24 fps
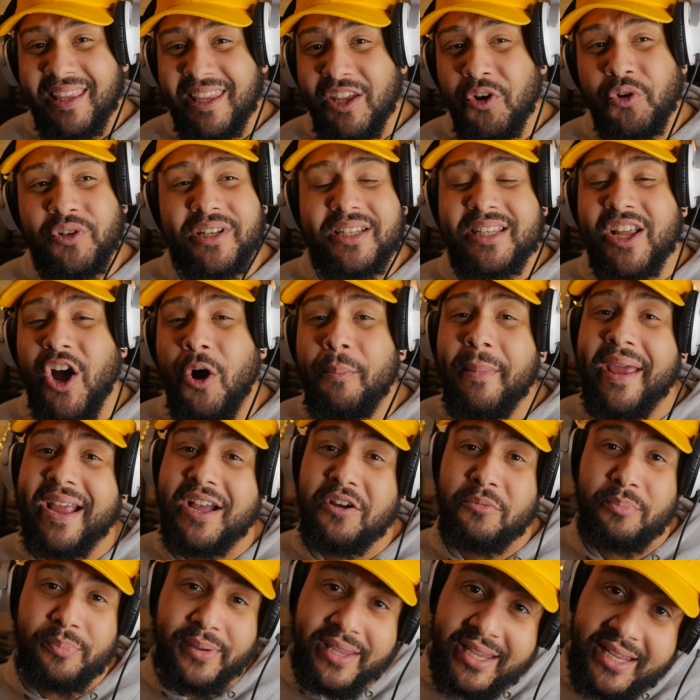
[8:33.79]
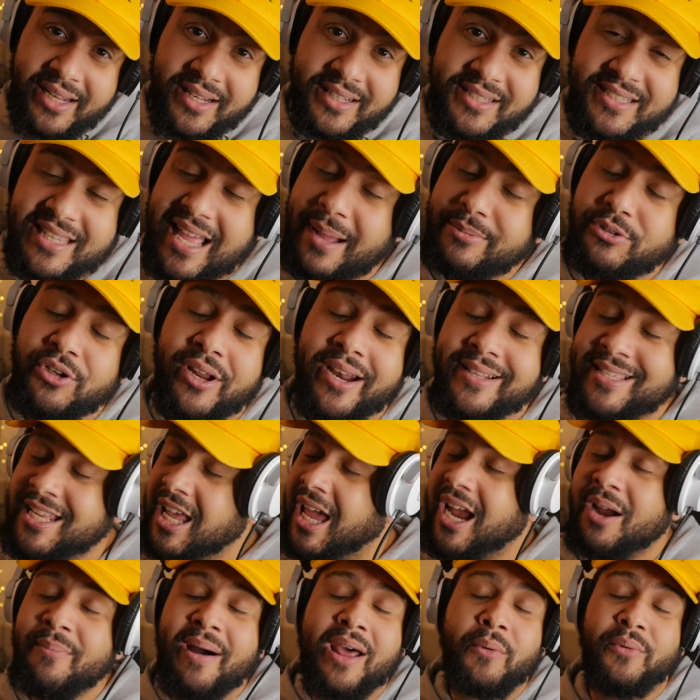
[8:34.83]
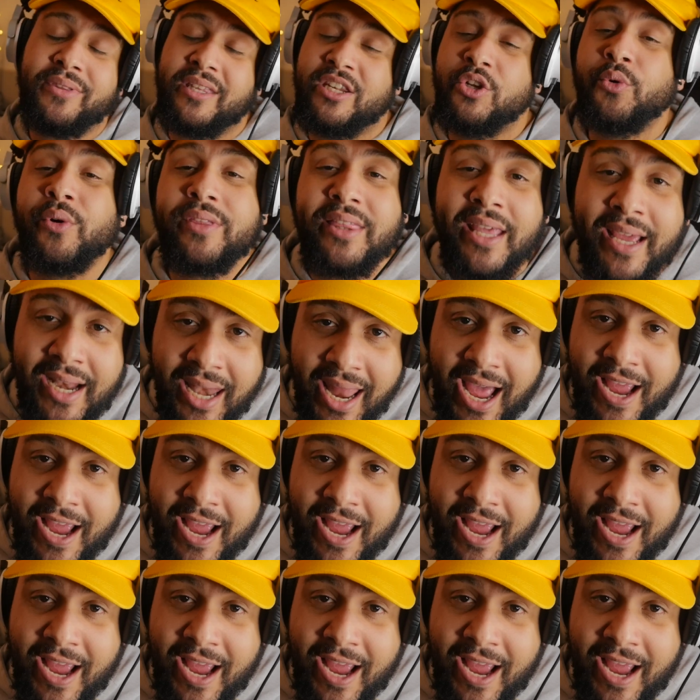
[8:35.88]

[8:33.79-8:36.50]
You just go make a beat. Stop trying to tell everybody what to do with their